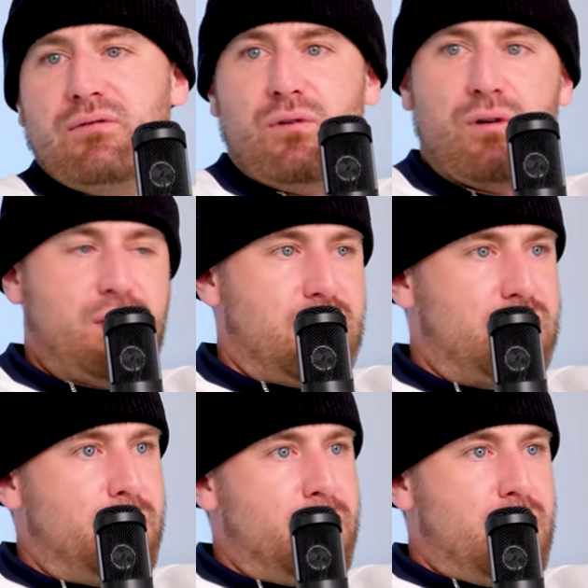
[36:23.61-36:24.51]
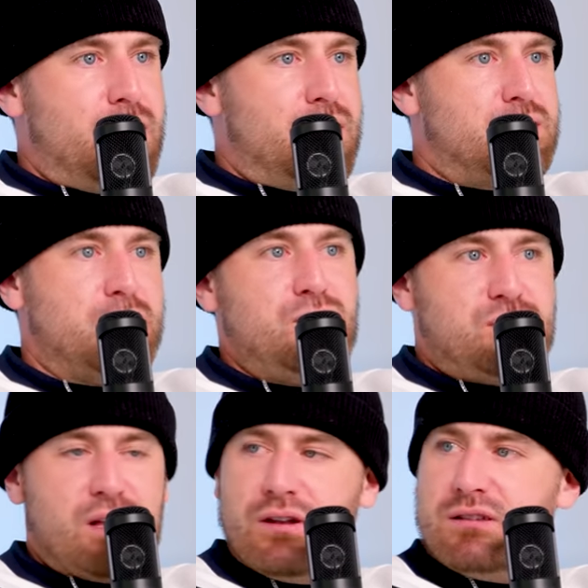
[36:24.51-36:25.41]
money for and like some of the
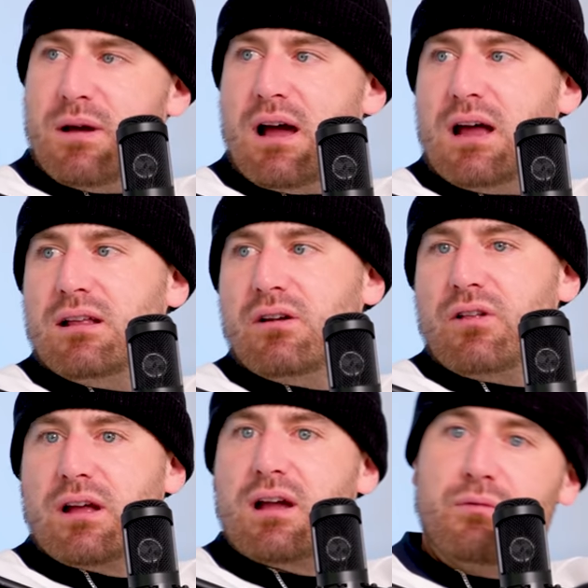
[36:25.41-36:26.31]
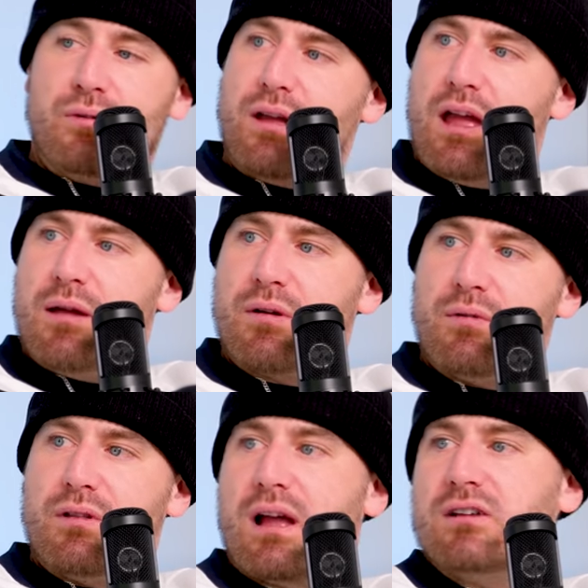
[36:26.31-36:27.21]
utilities behind it are like come to a game,
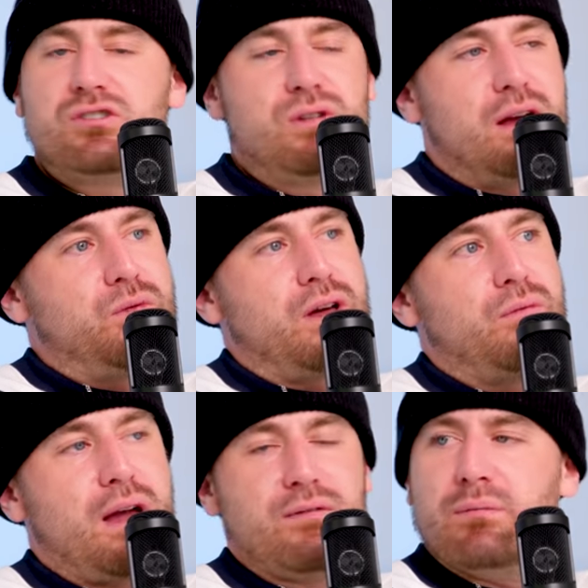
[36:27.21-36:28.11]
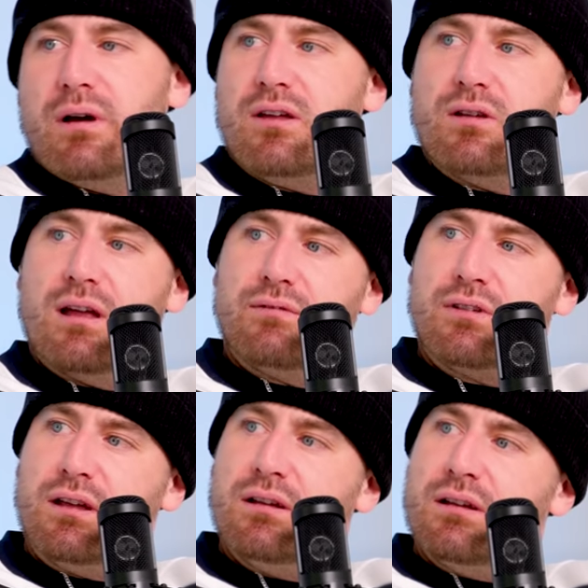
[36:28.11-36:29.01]
come to like I just do that without having to buy
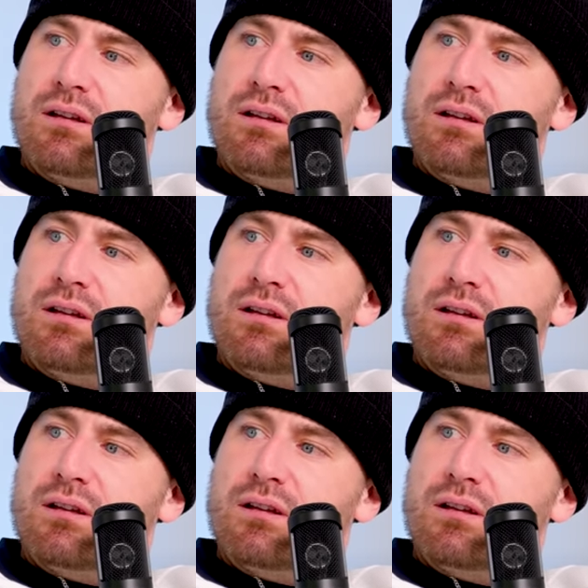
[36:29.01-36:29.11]
NFT.